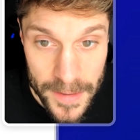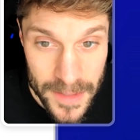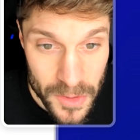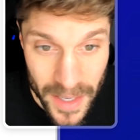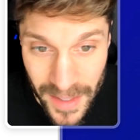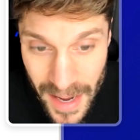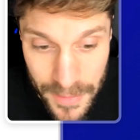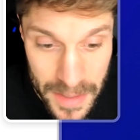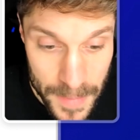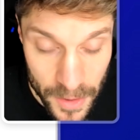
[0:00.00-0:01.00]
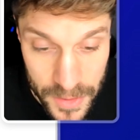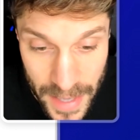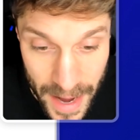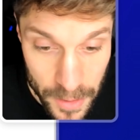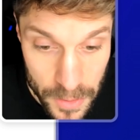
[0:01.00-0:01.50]
You can't have emails
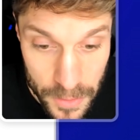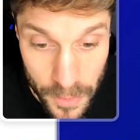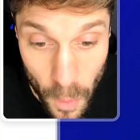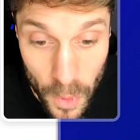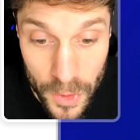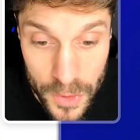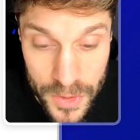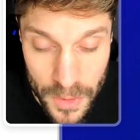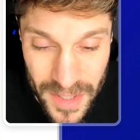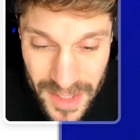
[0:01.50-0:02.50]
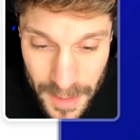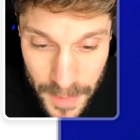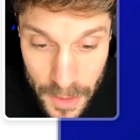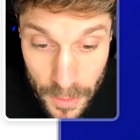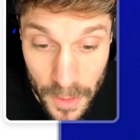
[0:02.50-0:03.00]
out of order. So this is
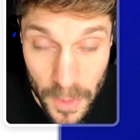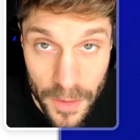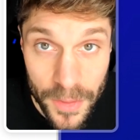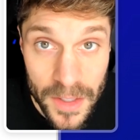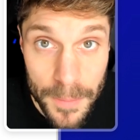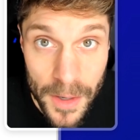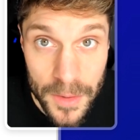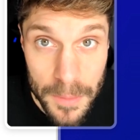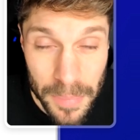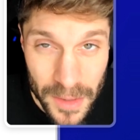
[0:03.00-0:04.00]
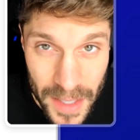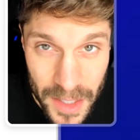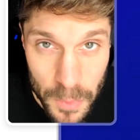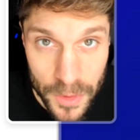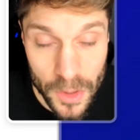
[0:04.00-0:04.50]
something you really want to think about and
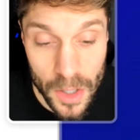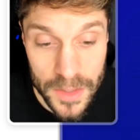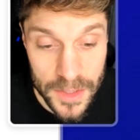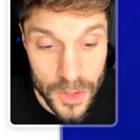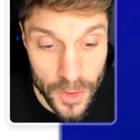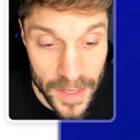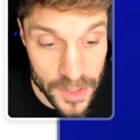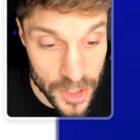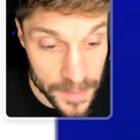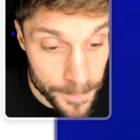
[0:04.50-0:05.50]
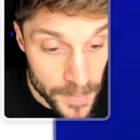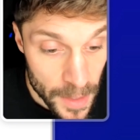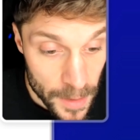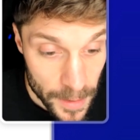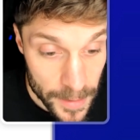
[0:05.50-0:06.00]
plan with your content strategy
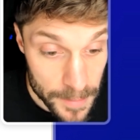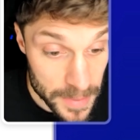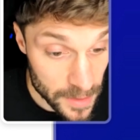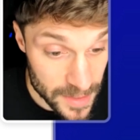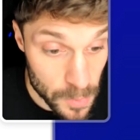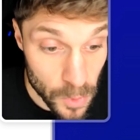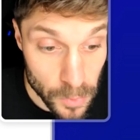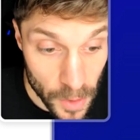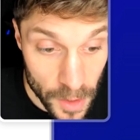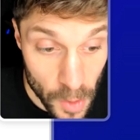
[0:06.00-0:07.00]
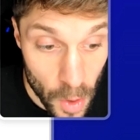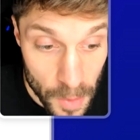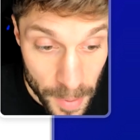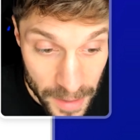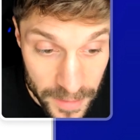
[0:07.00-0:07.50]
because it will run on
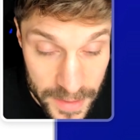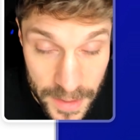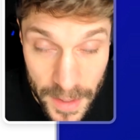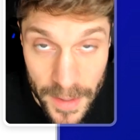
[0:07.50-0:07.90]
autopilot.